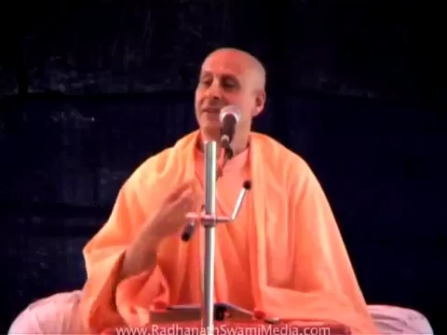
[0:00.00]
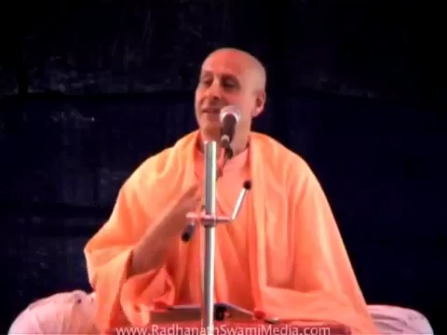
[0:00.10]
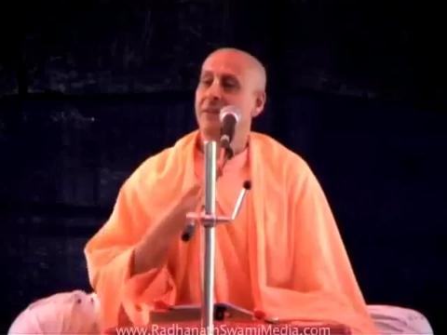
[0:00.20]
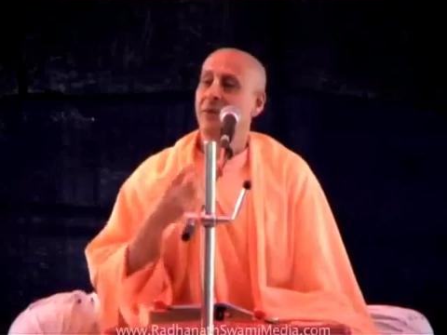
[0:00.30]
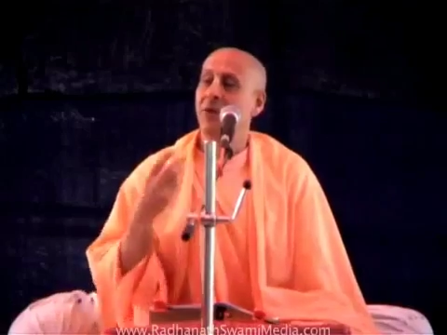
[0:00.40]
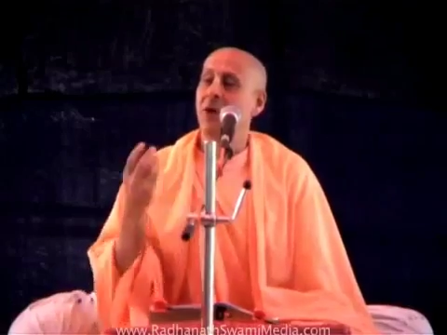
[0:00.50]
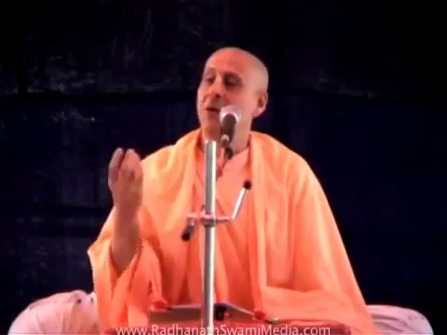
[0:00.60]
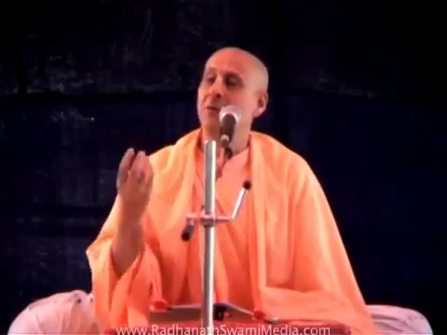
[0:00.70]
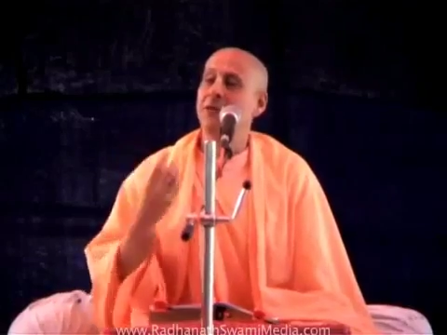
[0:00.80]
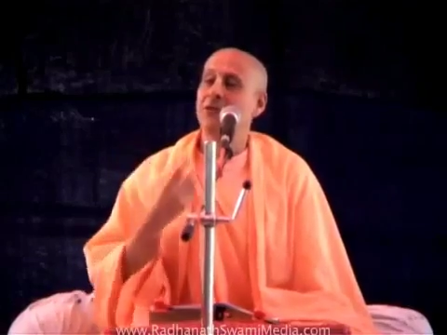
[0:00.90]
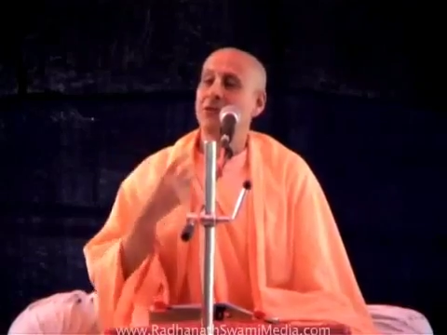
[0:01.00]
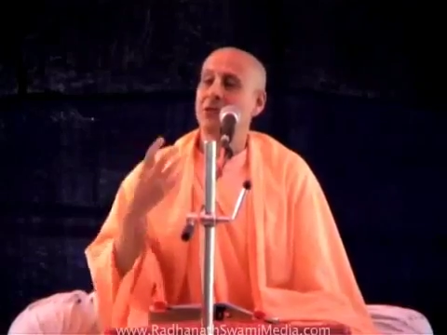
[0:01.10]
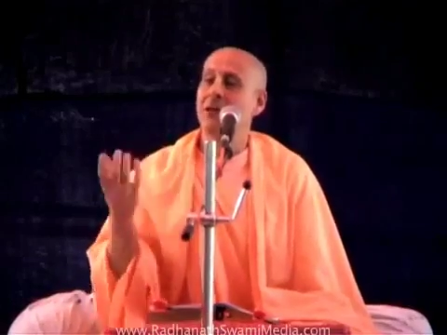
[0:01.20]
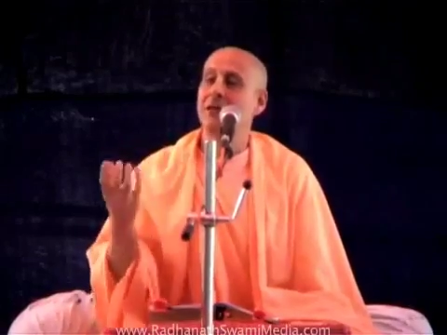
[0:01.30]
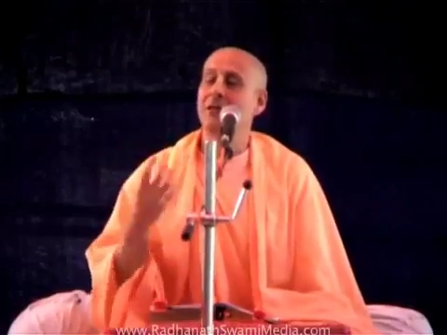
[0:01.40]
they were always
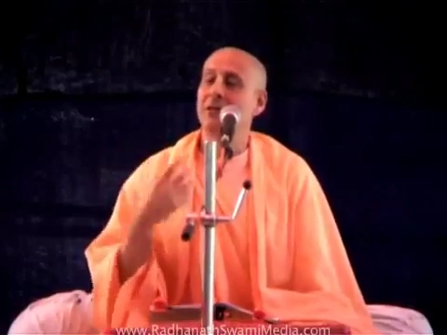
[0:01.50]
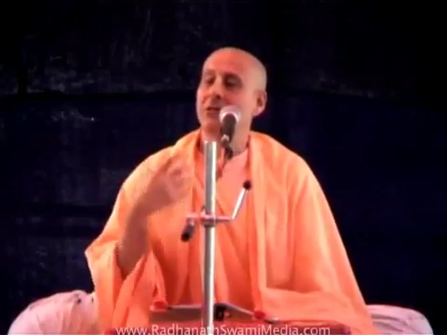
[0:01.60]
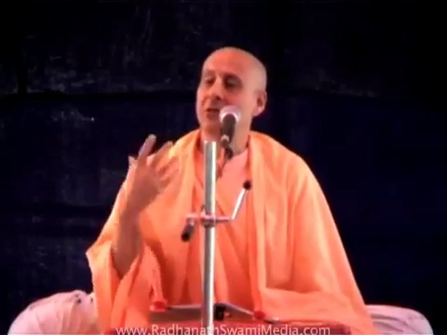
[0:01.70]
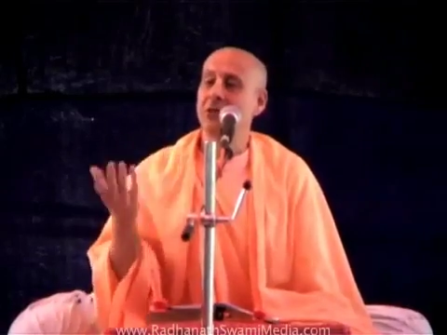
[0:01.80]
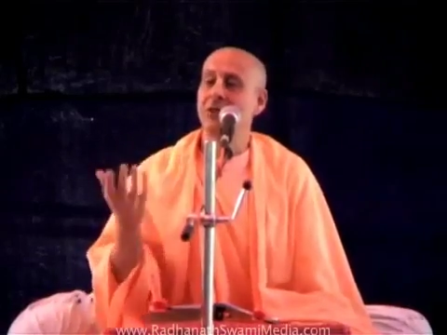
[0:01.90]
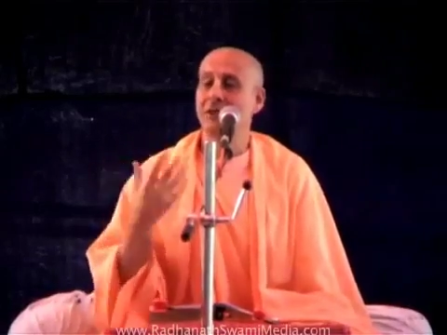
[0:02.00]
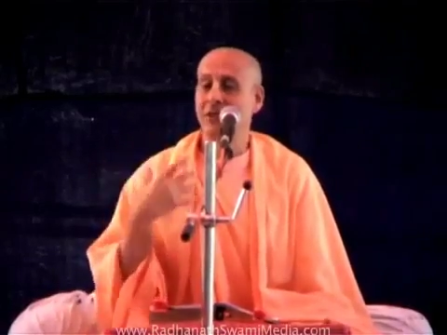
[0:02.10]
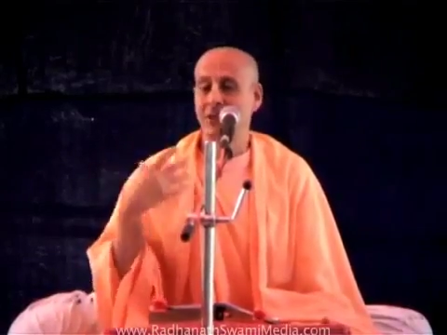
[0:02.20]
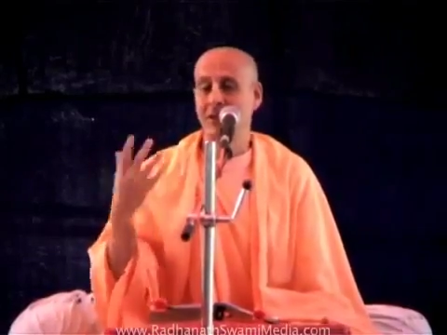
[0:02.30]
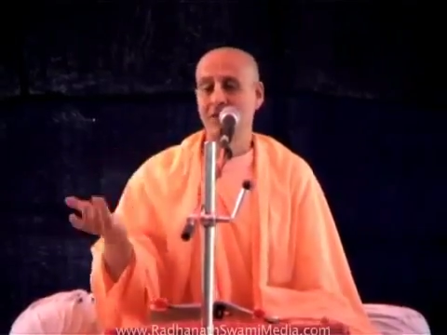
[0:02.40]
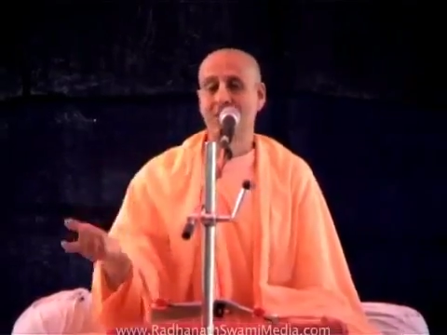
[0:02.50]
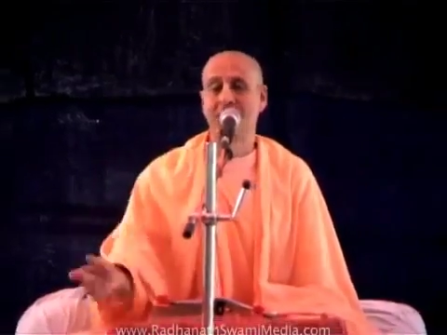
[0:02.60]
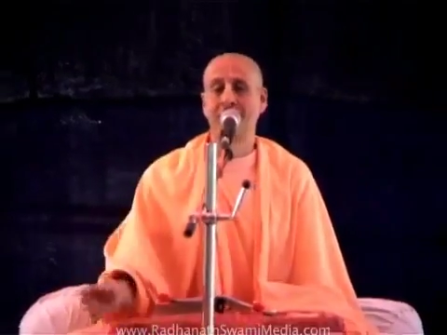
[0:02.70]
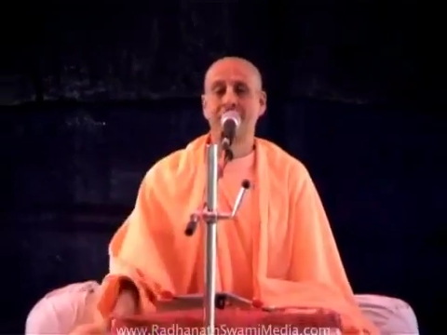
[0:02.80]
discussing Krishna together.